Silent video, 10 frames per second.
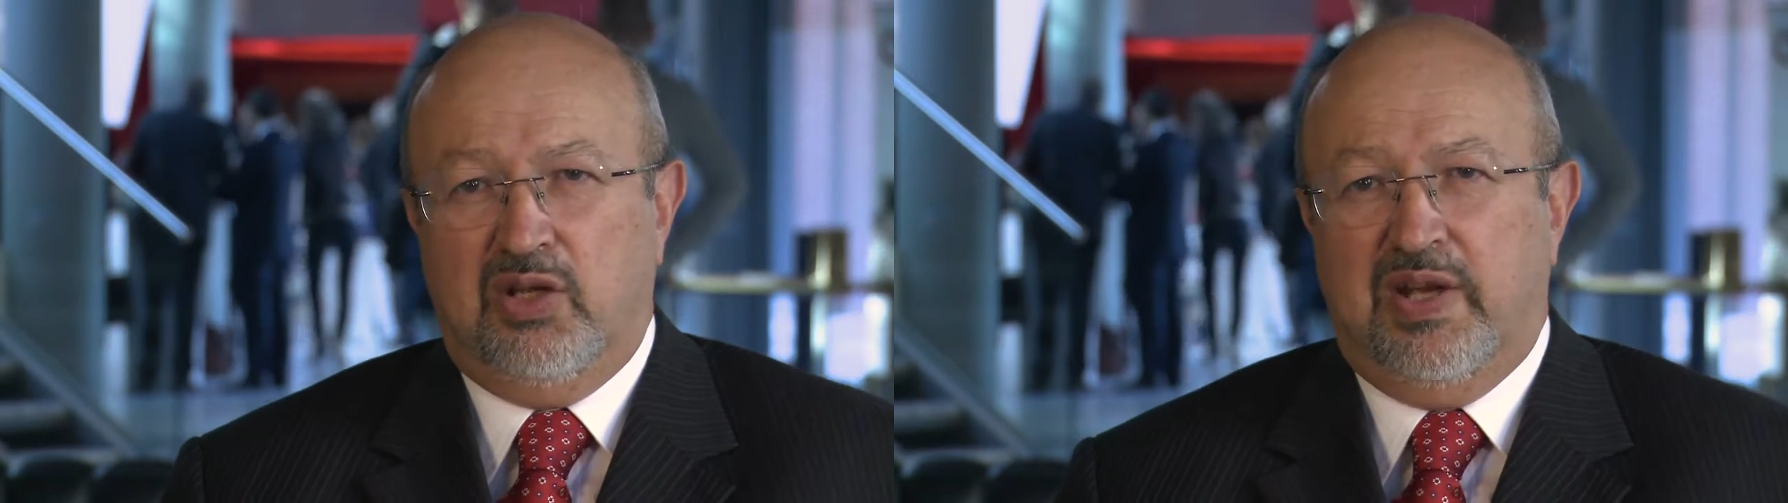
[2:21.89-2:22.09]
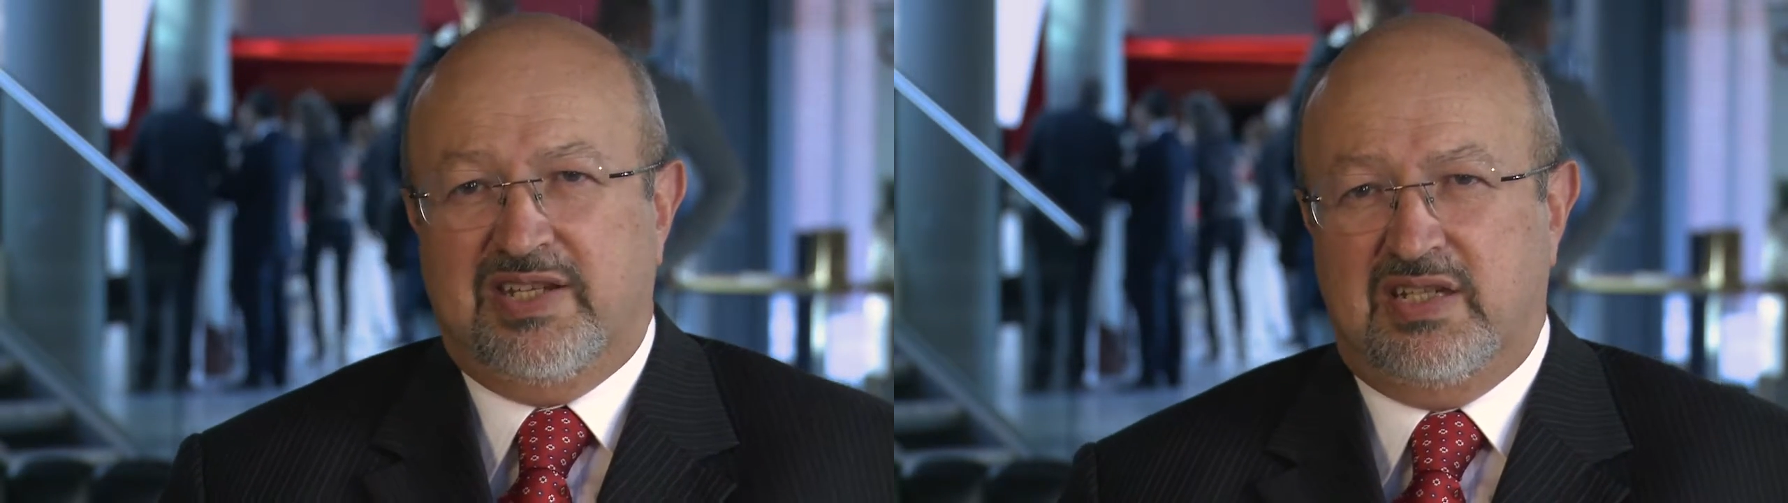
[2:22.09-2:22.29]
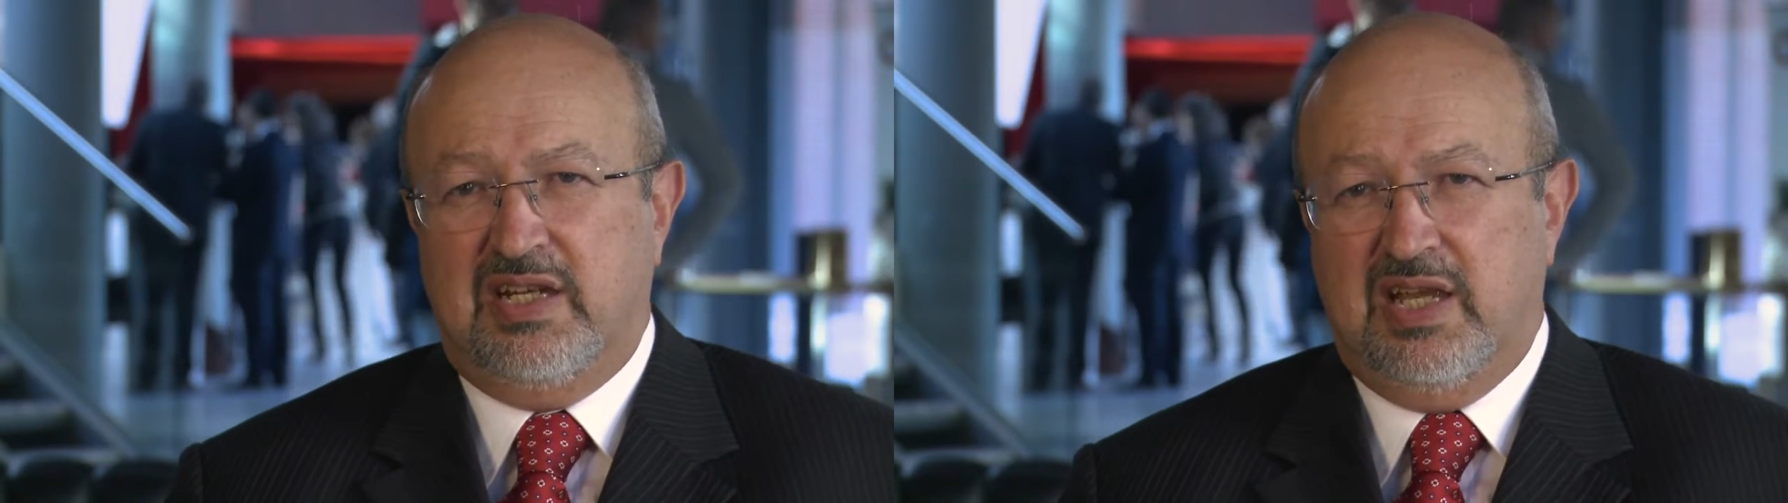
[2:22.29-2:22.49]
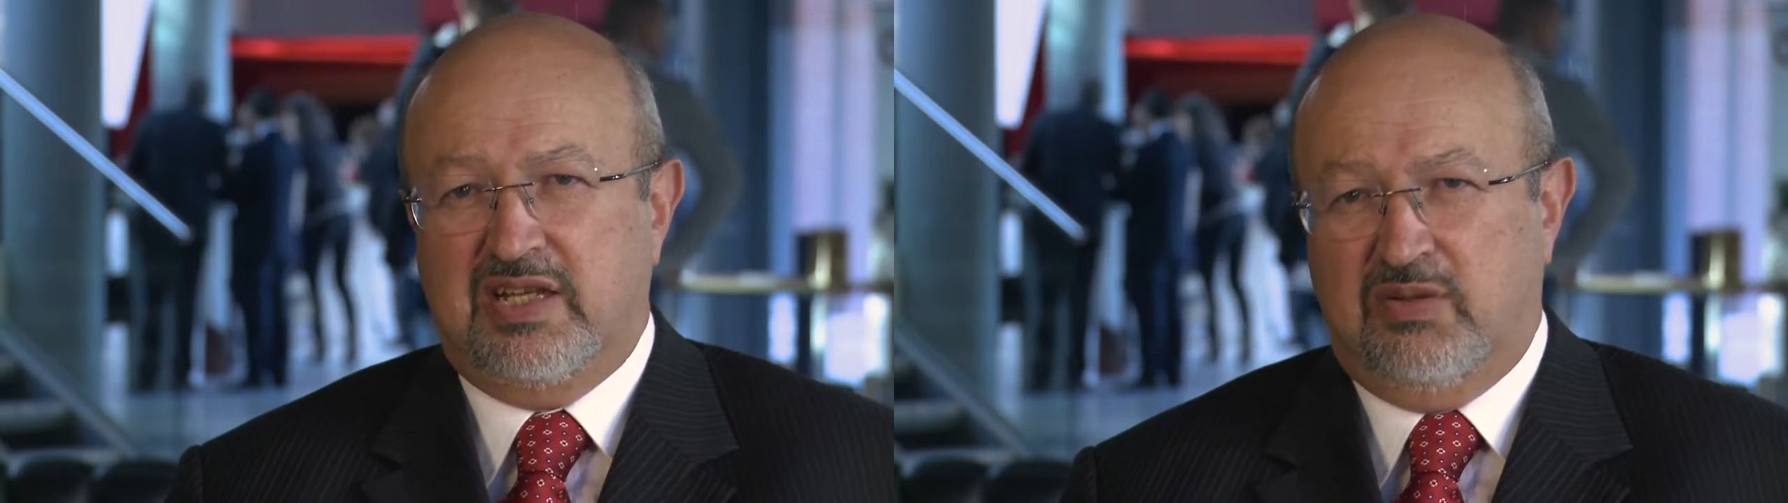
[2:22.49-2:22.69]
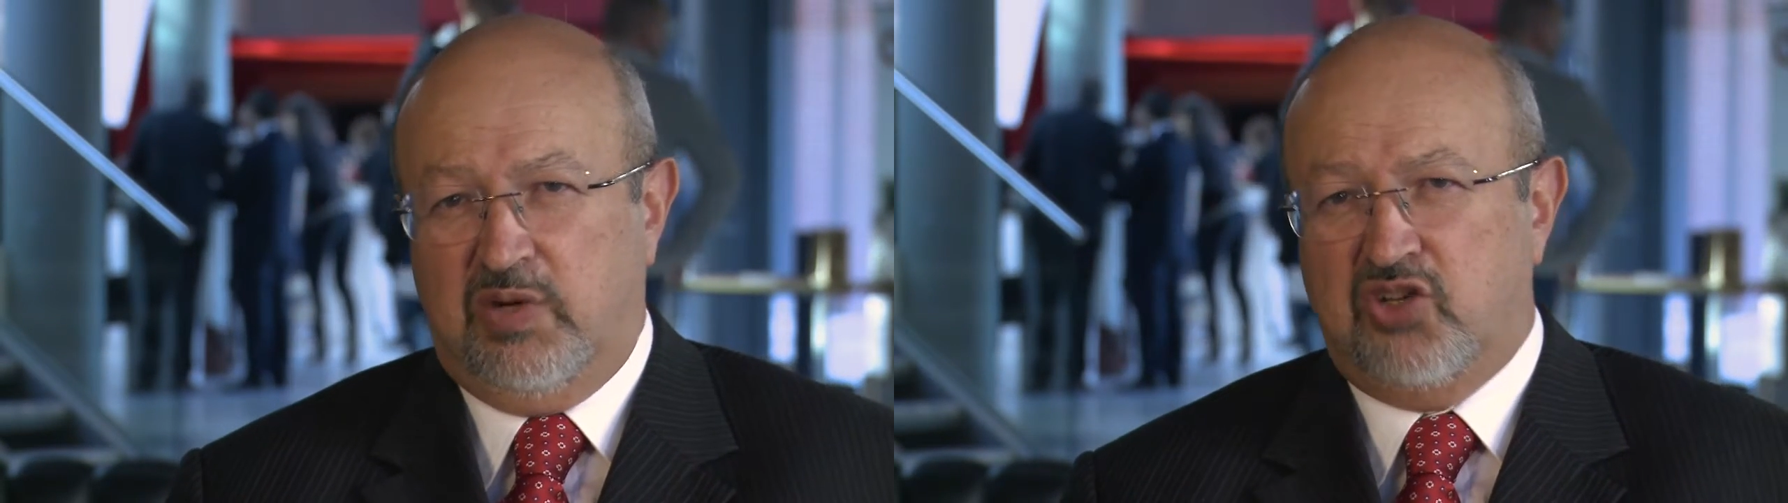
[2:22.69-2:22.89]
OSCE
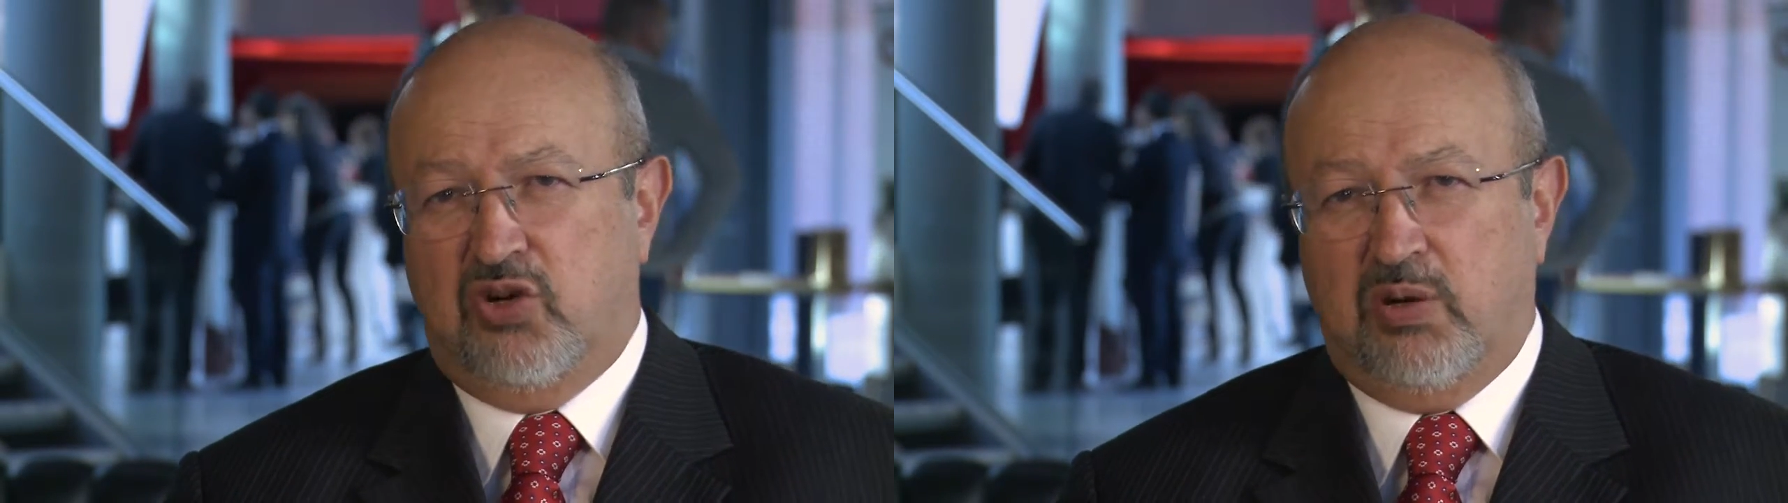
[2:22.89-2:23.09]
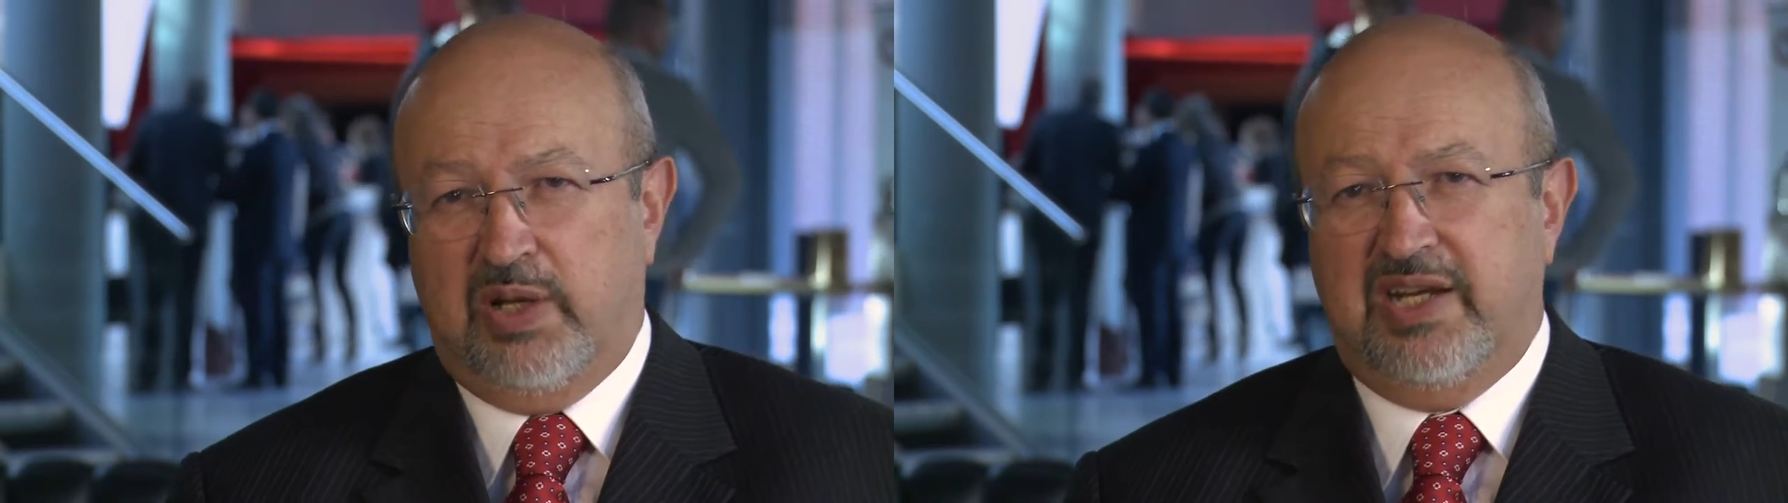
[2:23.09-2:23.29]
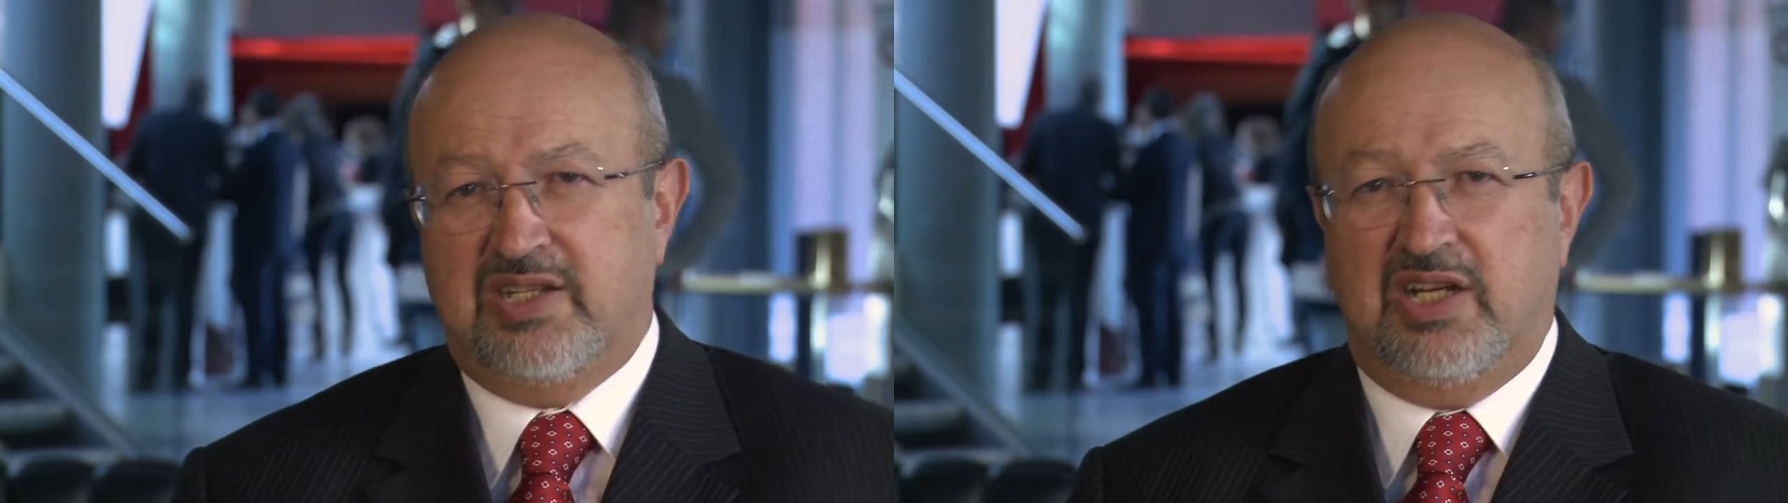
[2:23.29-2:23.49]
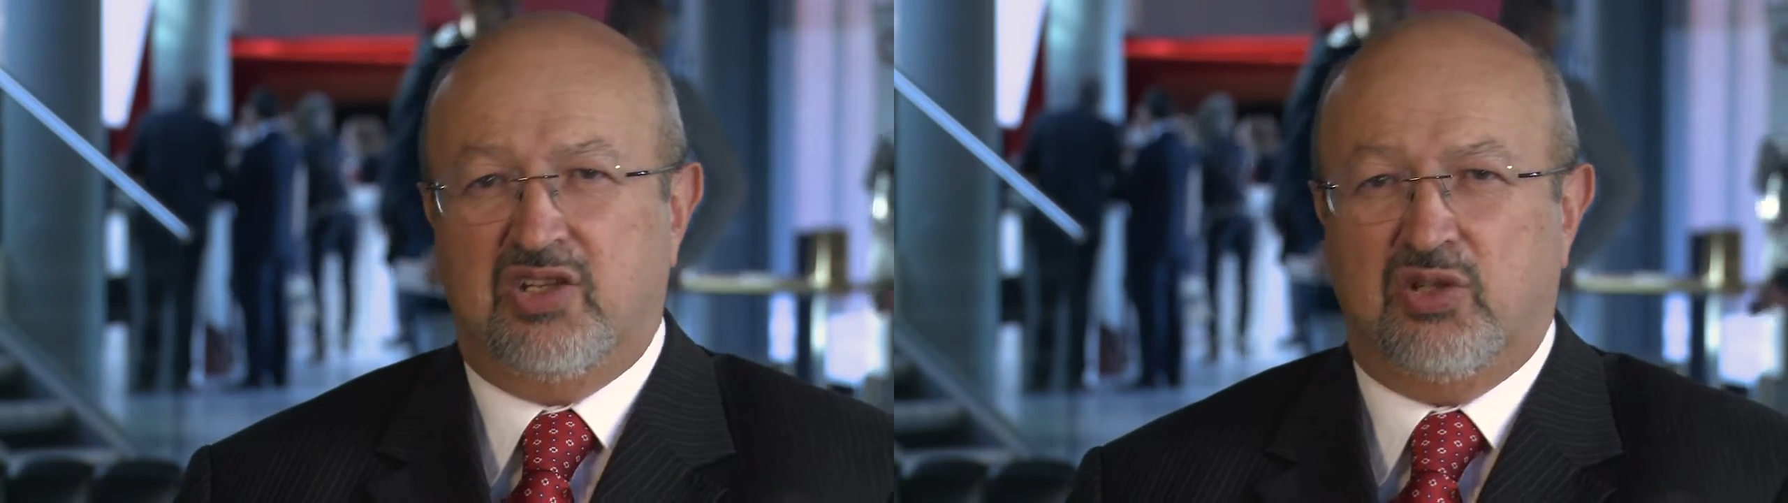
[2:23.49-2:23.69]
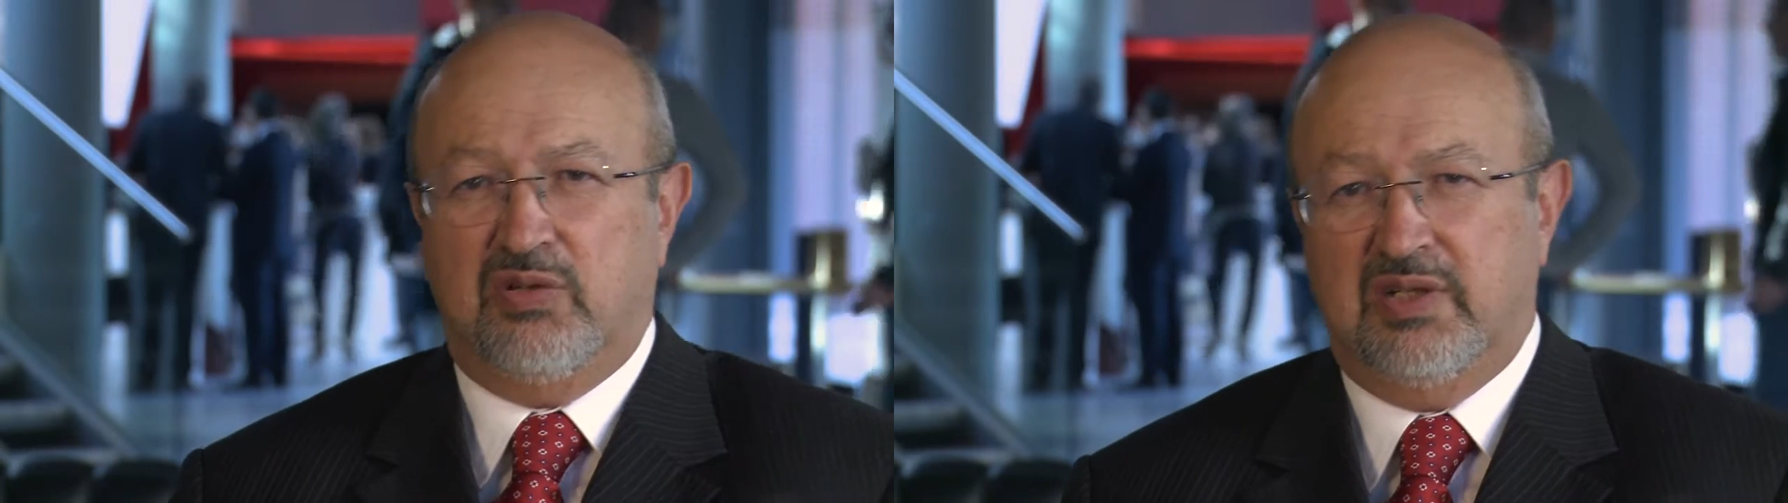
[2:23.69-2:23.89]
as a regional
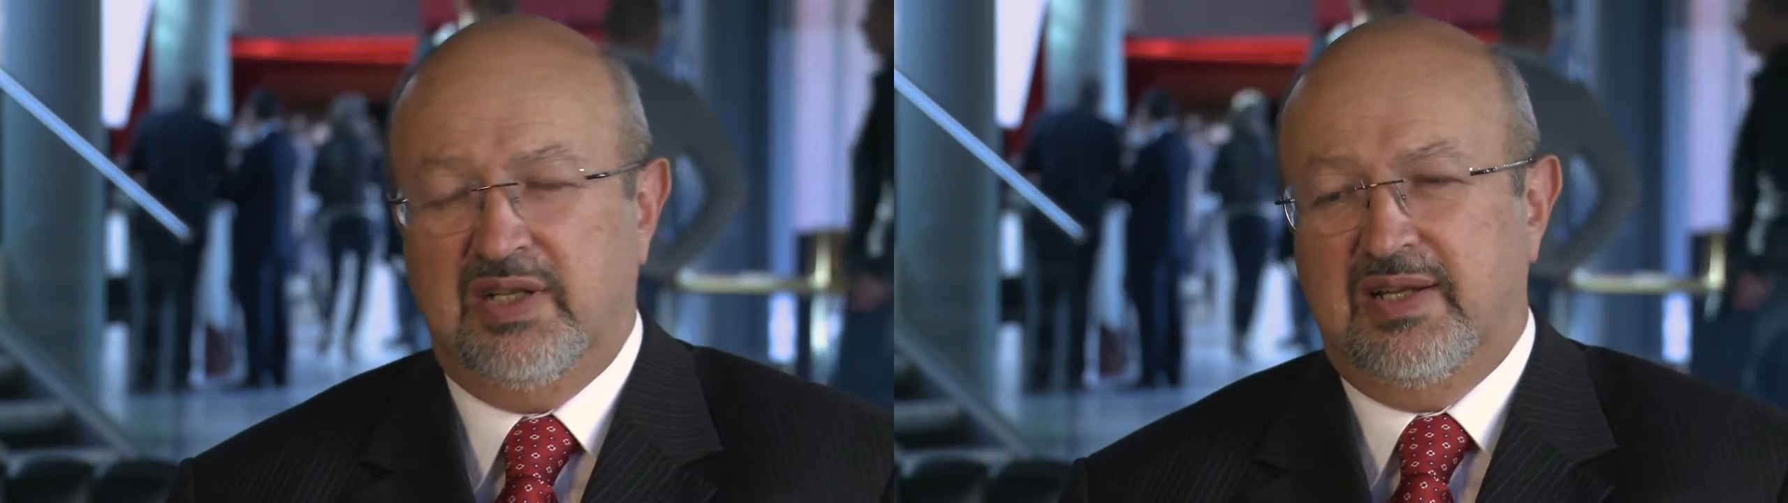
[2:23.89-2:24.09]
organization